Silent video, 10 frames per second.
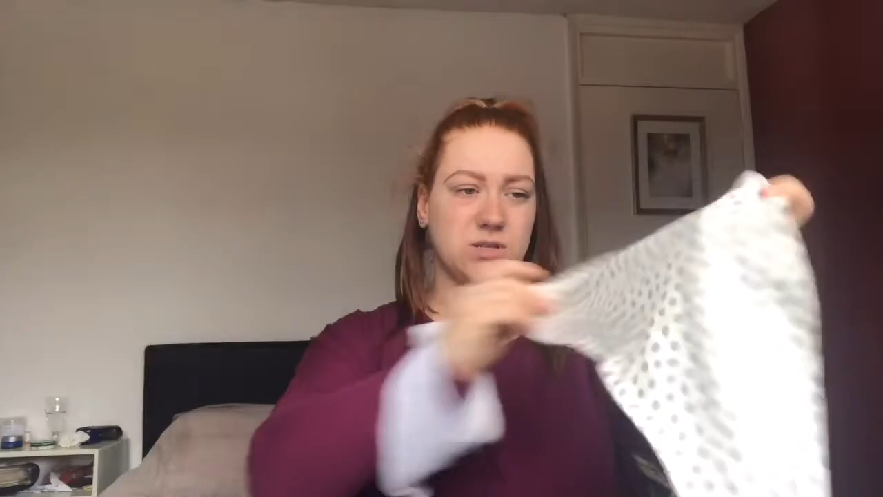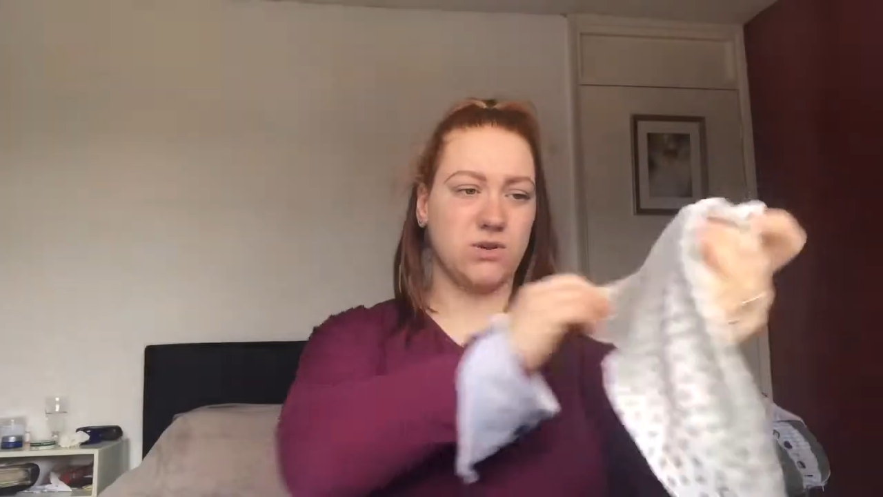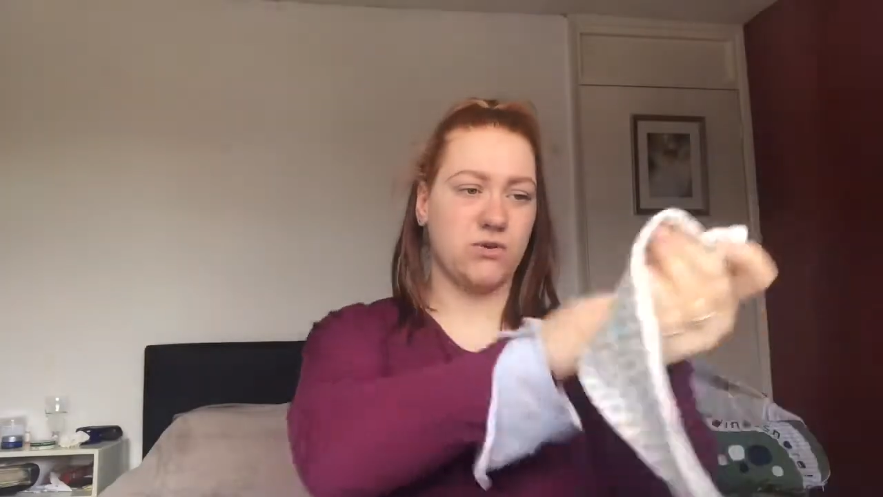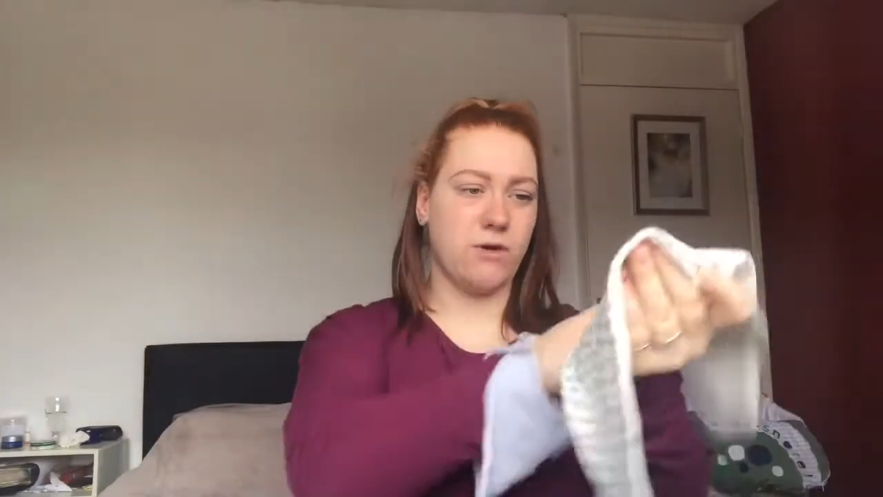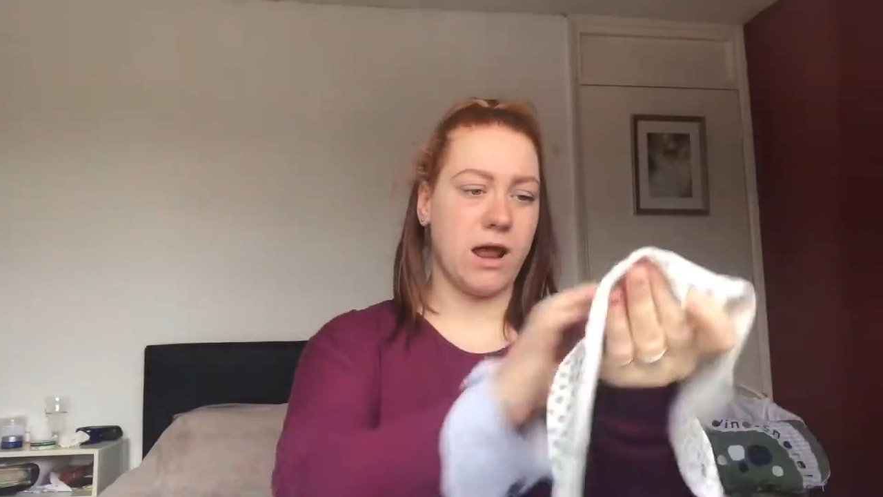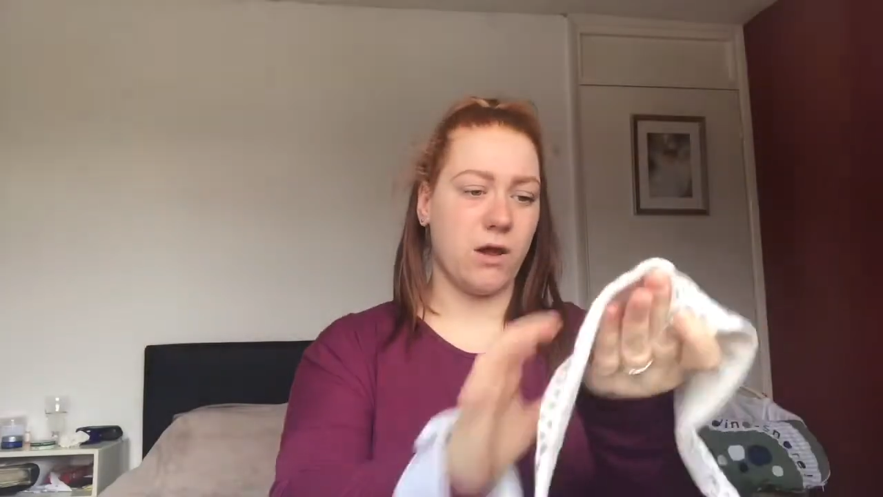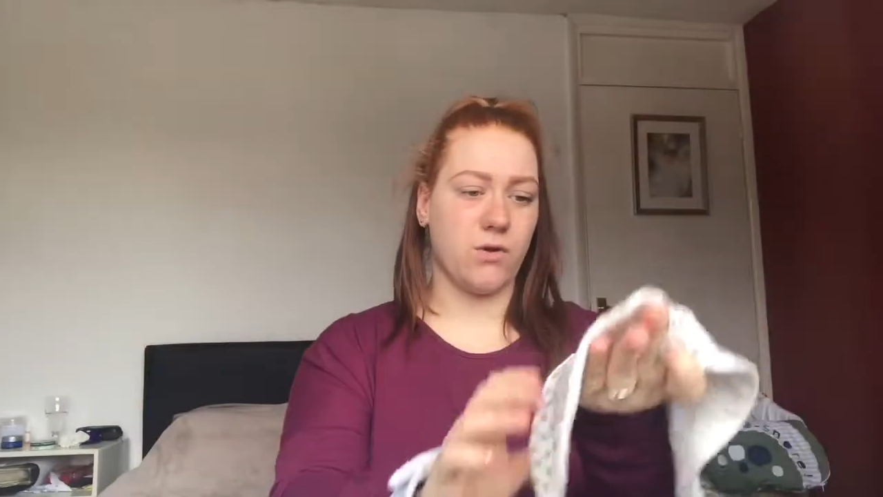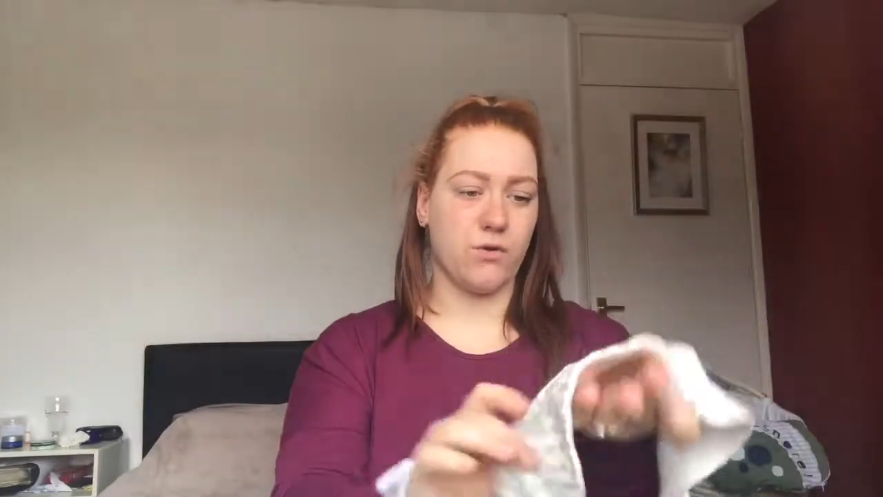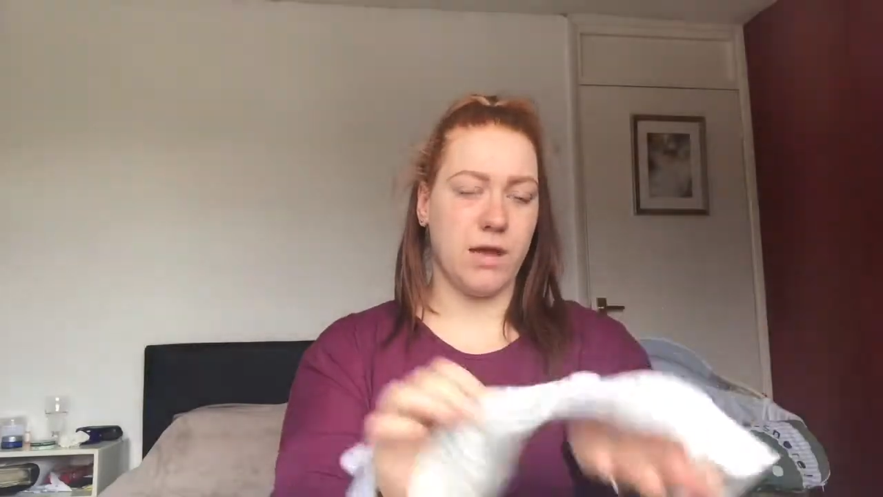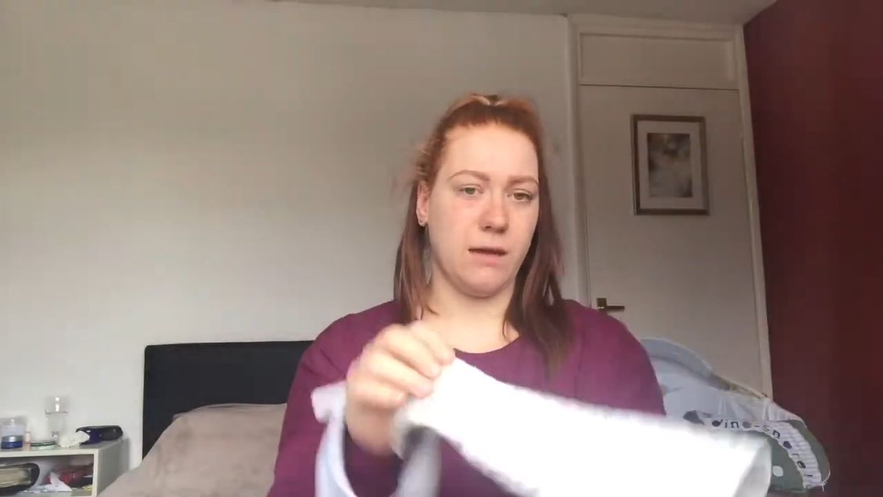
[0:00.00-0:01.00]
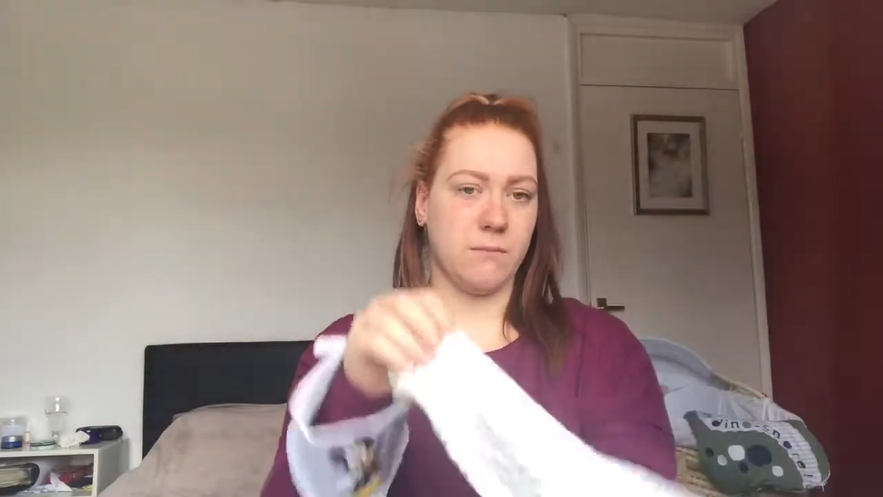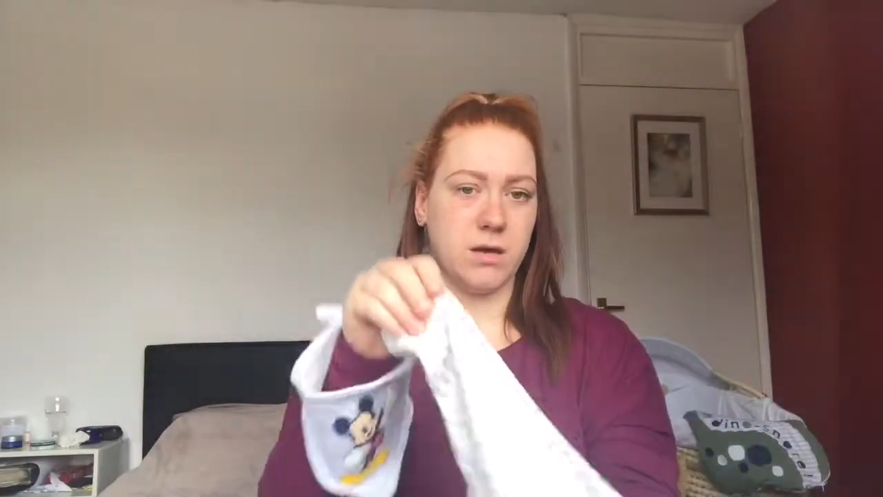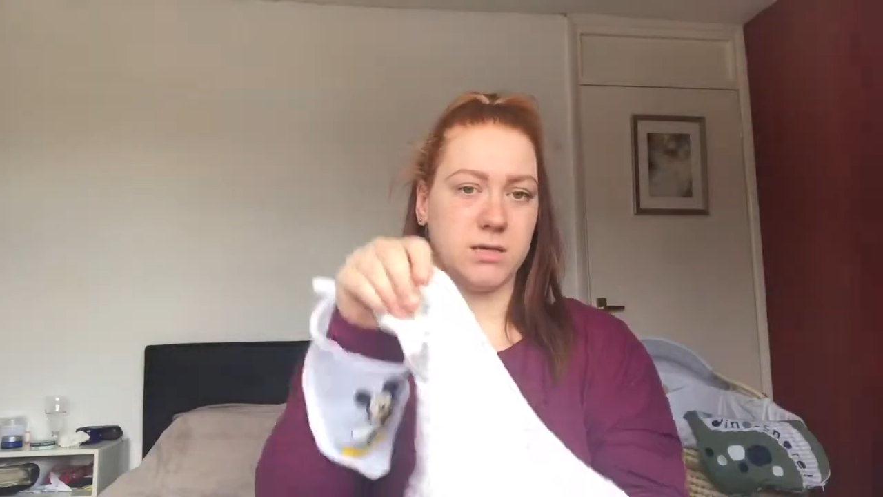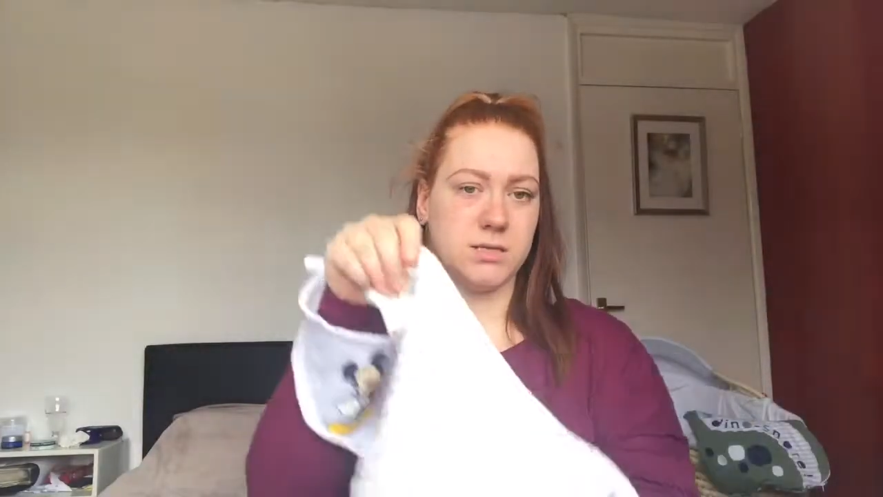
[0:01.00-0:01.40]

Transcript: it's grey and cream